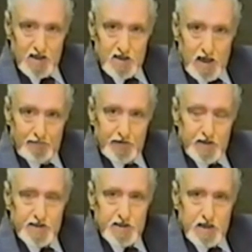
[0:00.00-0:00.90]

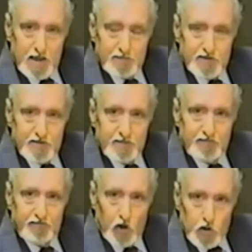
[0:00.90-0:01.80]
Competence comes from
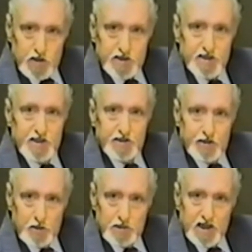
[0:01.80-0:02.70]
focus and
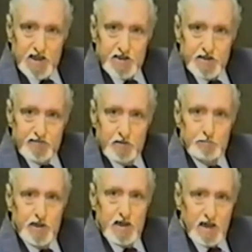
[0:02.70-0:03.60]
determination, from
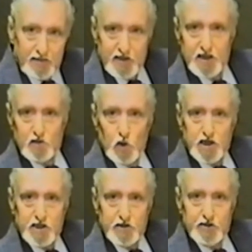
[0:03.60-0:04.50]
believing in
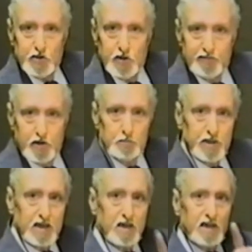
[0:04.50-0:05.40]
what you're doing, from
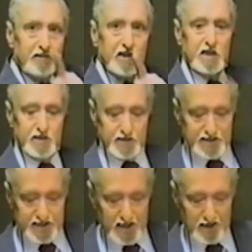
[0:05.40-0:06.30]
believing in
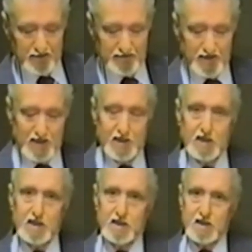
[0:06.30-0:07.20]
yourself,
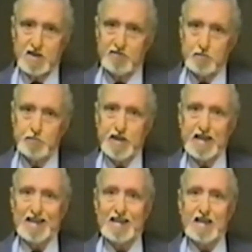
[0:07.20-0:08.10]
and from
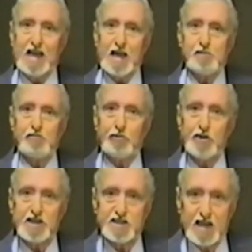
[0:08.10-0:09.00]
being
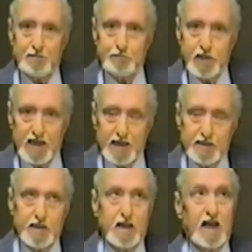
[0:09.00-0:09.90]
game-free. Stop playing
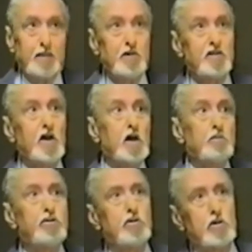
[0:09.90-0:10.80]
the game of
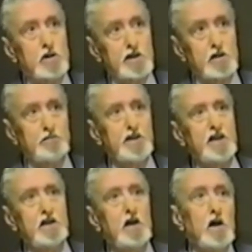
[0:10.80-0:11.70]
poor little
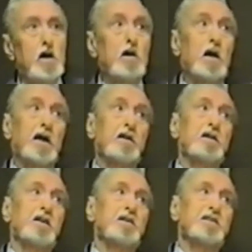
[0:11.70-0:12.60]
me, or I don't
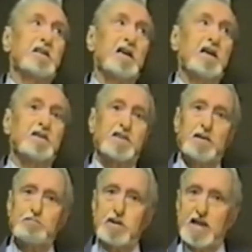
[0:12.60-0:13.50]
understand.
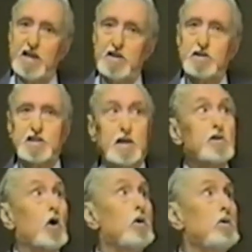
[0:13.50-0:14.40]
Stop playing those games,
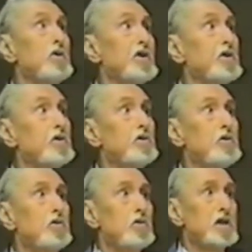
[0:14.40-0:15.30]
or who do
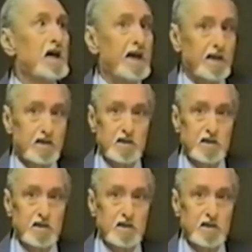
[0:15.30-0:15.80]
you like,